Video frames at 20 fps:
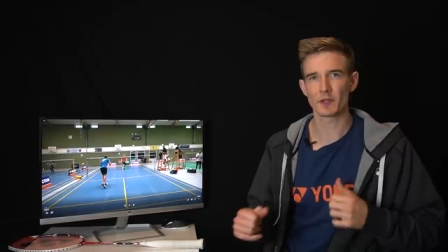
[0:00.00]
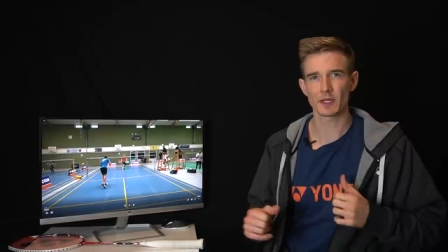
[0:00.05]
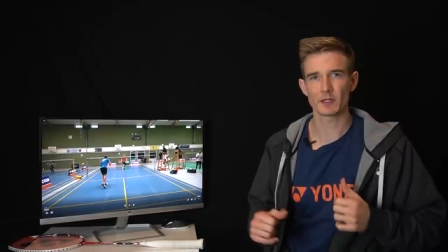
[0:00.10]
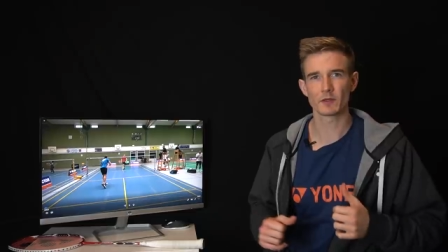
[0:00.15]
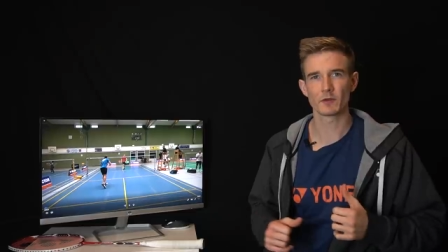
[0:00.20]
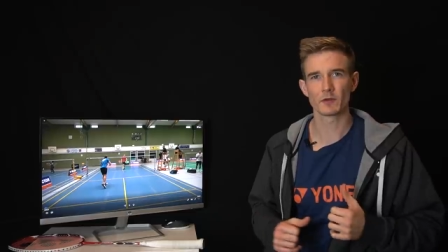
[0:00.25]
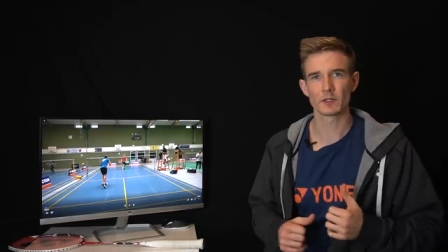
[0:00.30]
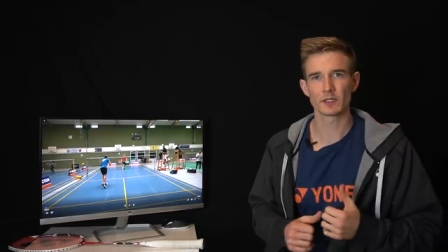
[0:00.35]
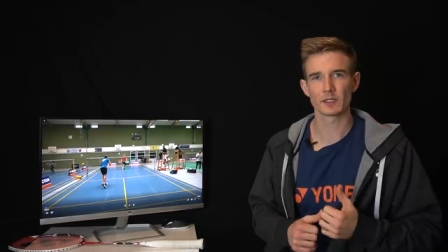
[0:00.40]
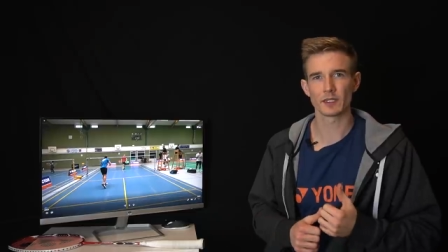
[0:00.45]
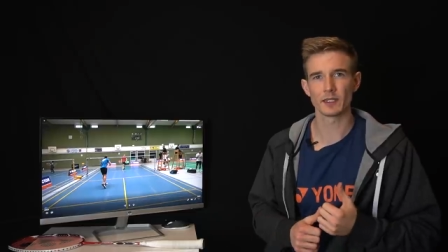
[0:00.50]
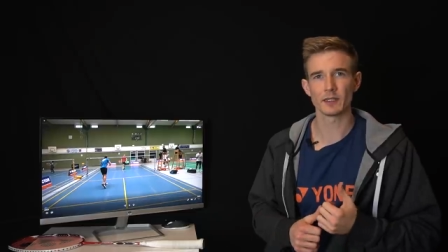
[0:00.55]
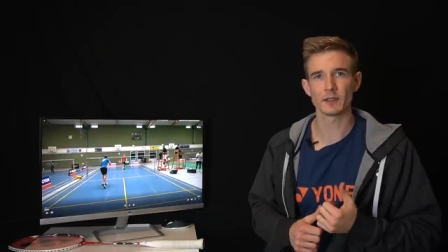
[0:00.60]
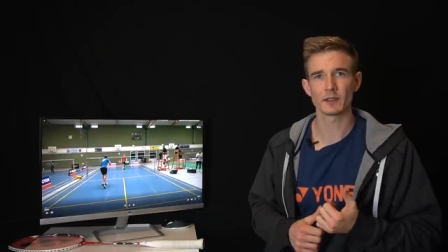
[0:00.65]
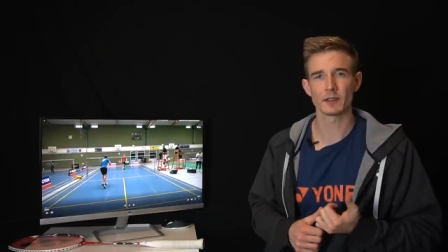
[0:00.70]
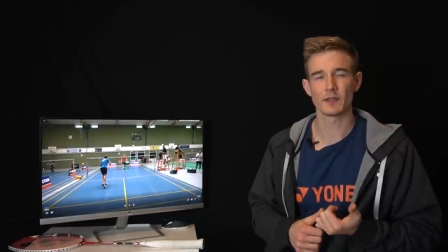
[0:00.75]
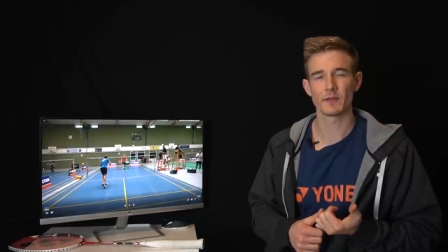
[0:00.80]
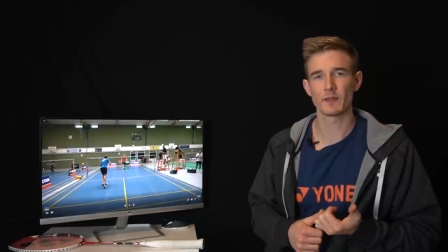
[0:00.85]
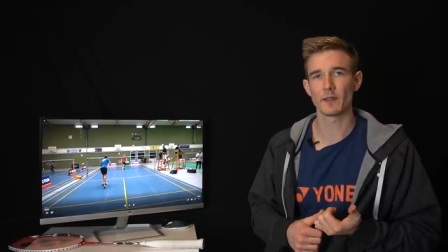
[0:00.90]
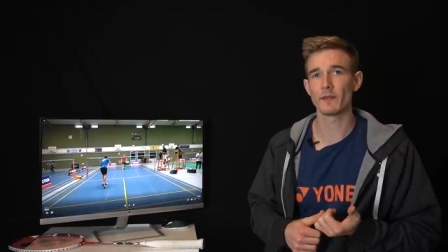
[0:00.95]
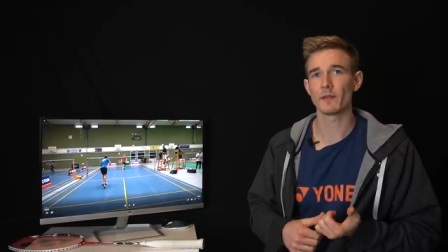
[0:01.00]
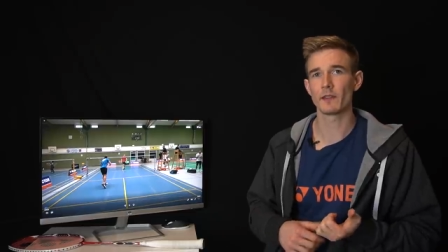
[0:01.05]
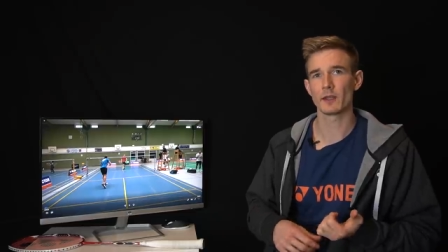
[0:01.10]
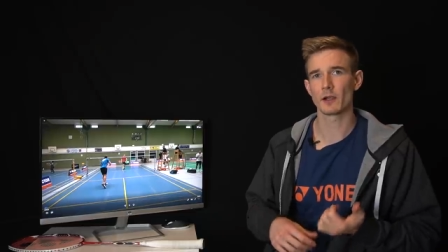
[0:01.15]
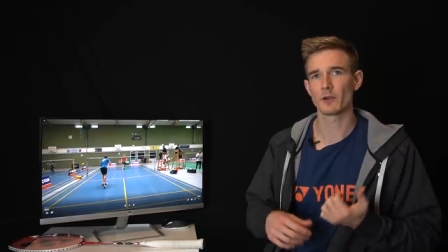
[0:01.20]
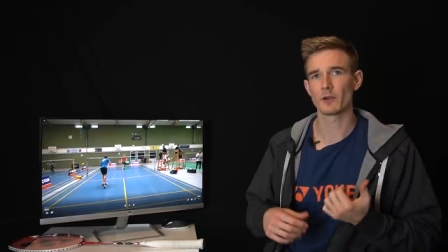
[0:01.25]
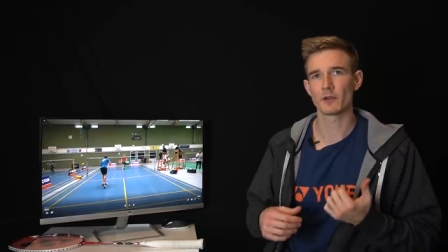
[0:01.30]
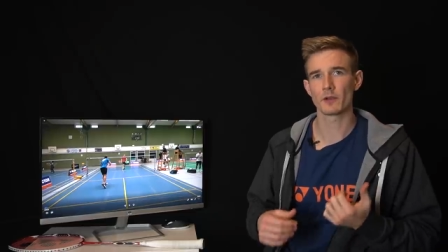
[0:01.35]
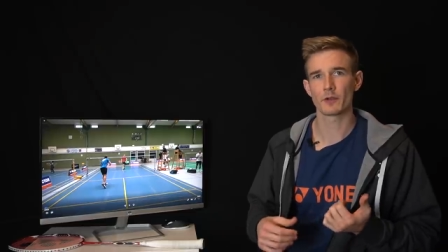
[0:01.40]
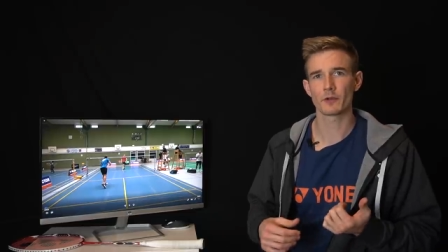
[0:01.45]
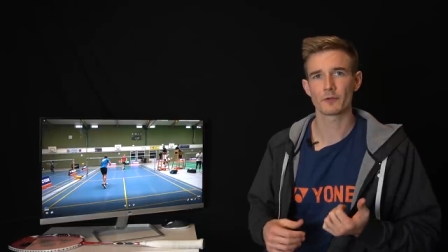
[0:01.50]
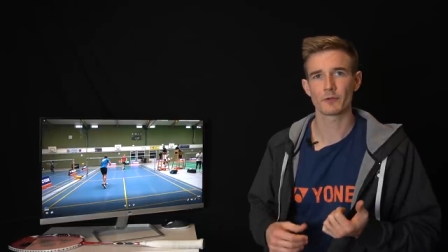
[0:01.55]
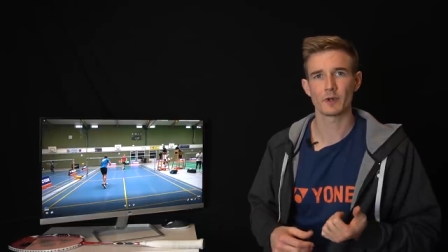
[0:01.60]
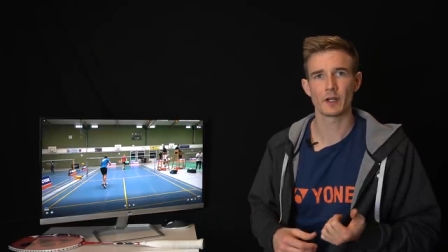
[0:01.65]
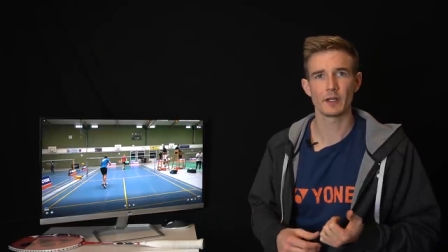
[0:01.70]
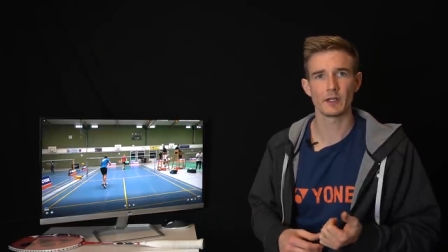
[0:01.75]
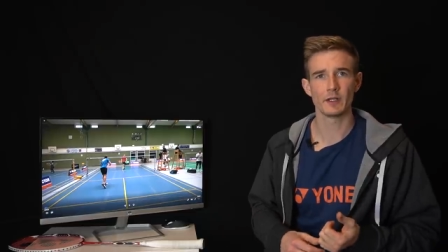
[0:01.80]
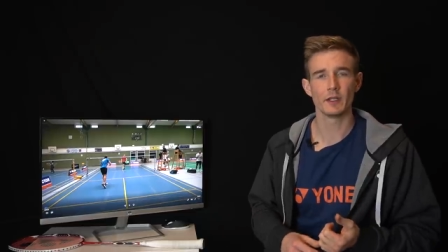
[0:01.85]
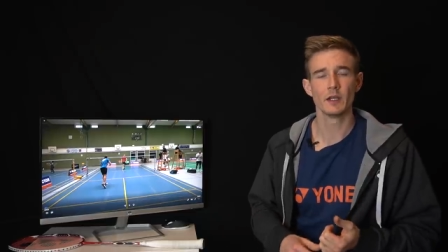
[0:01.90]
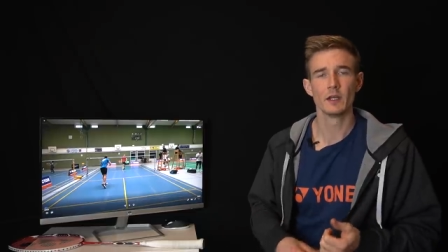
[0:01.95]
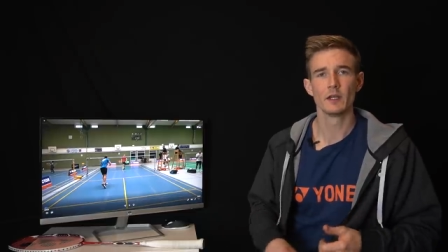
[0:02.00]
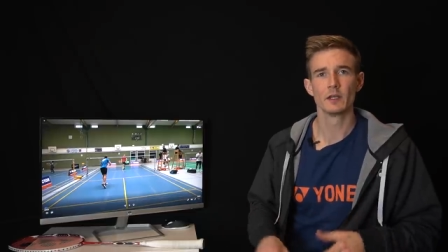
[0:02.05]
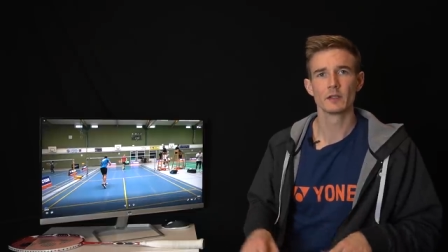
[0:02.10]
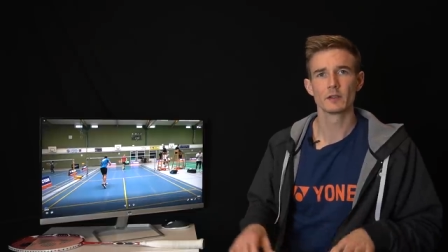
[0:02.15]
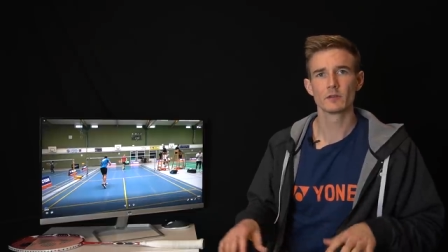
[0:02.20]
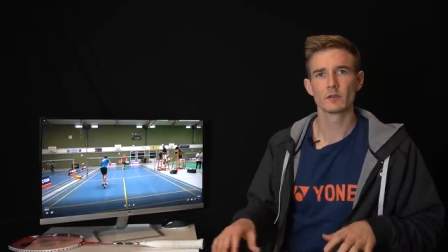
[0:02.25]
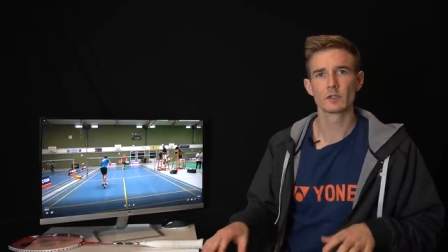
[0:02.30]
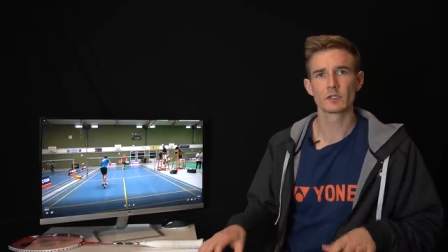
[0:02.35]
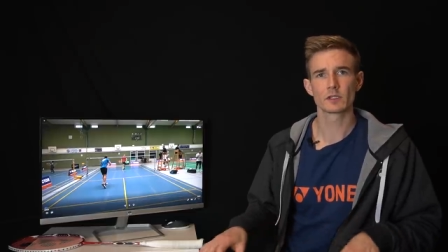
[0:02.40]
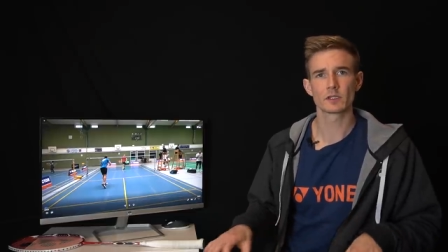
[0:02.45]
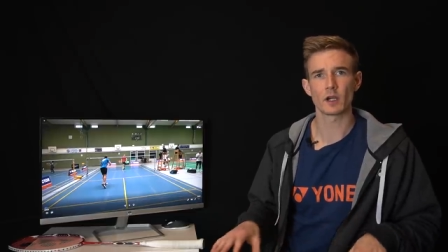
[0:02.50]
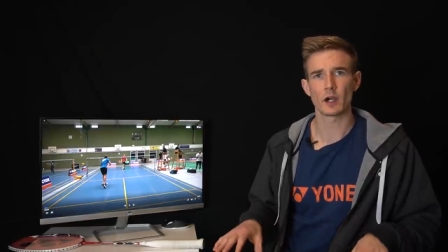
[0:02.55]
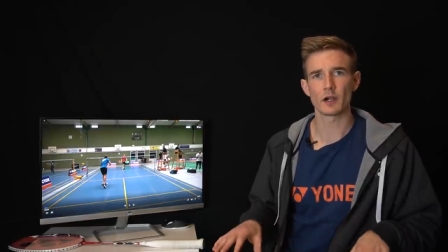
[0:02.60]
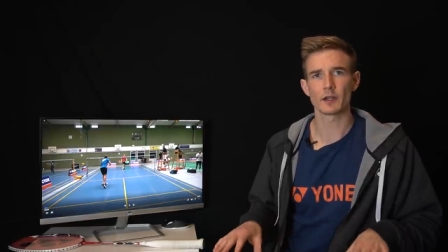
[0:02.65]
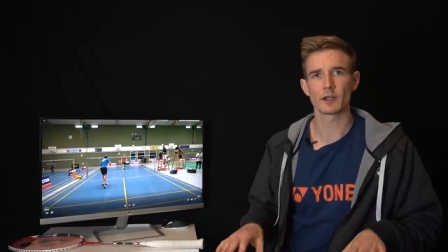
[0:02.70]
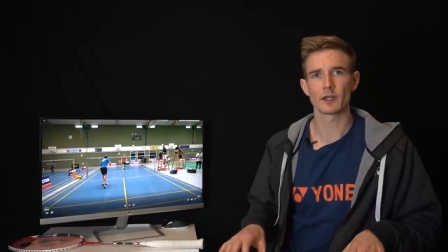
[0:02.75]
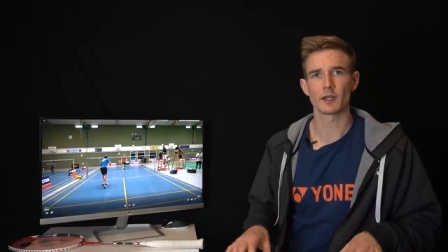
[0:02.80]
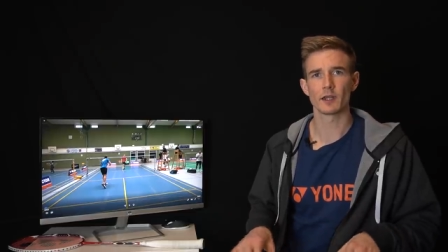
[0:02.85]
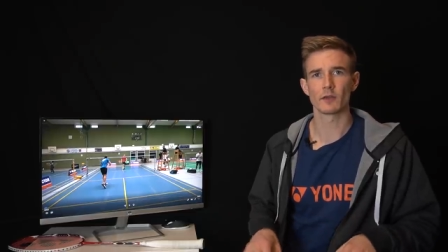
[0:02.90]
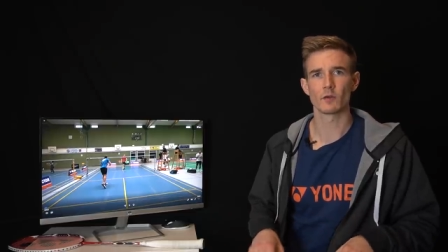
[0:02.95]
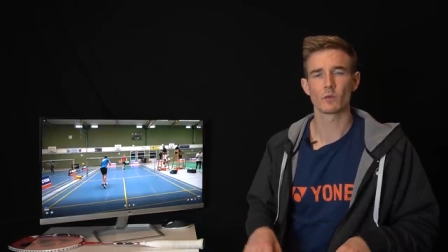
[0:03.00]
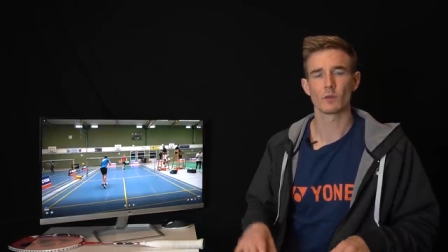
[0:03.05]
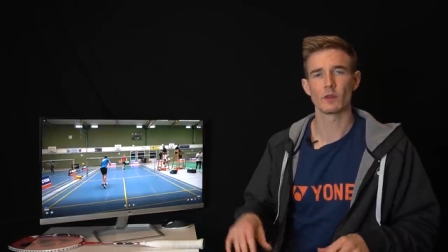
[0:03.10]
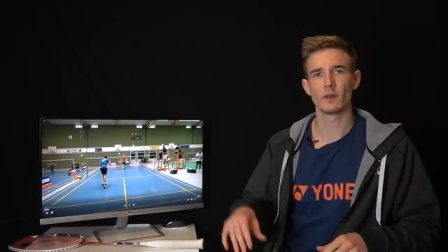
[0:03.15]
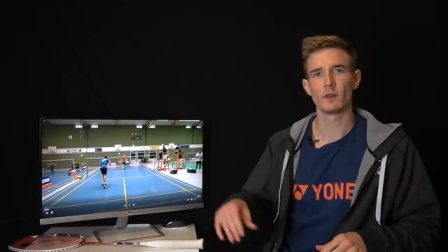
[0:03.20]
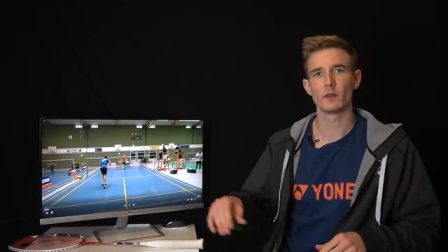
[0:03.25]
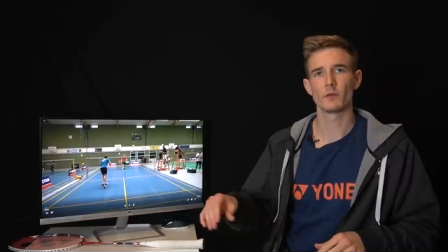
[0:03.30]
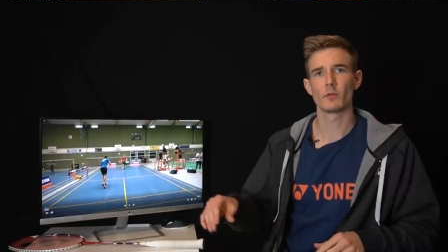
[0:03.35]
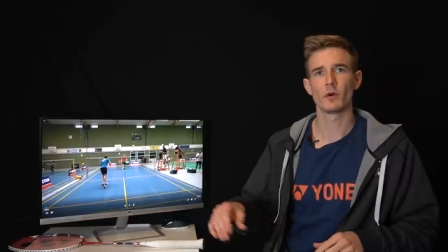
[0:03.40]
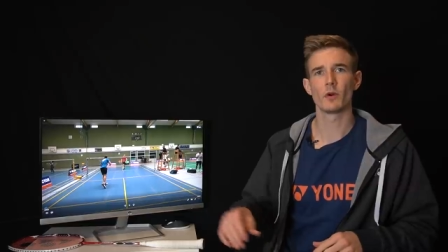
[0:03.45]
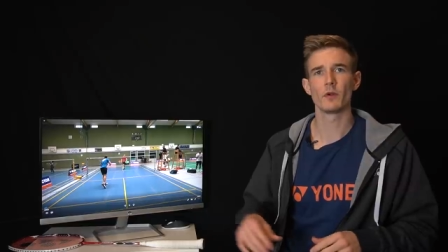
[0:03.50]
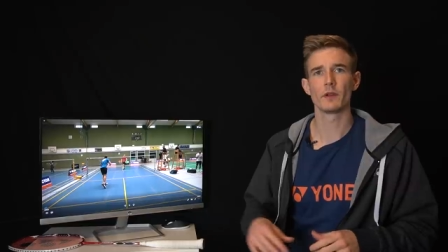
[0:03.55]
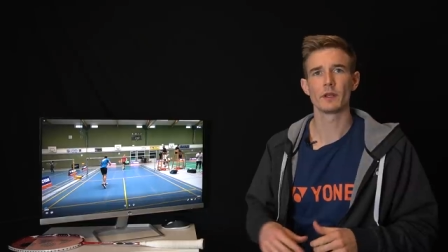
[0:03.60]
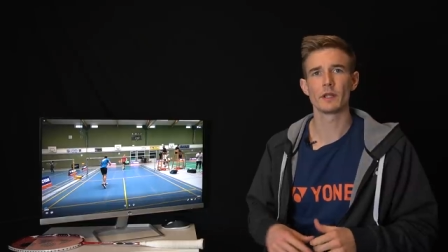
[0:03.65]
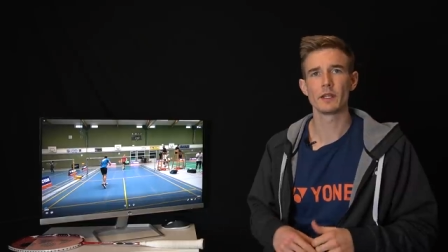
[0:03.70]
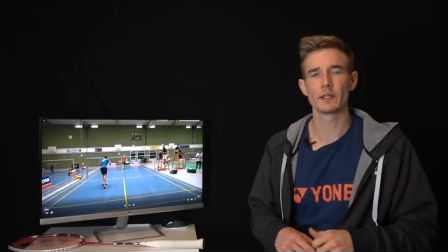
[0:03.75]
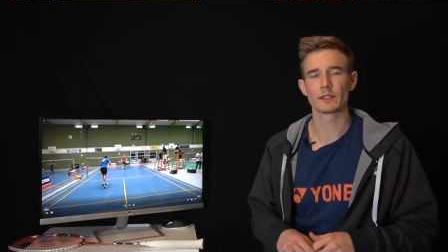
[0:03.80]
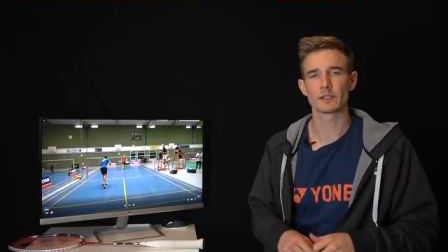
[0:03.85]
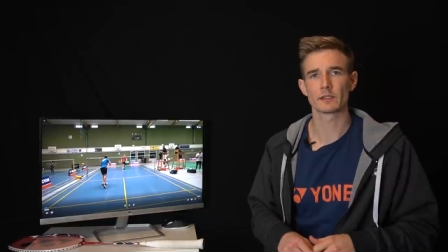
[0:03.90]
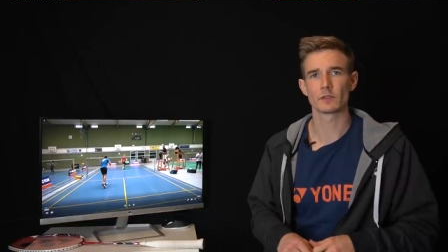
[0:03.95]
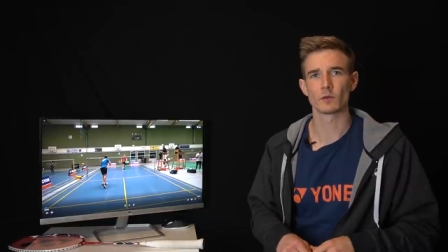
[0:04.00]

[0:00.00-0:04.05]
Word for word: back to the center and then they are not ready to start again when the opponent hits.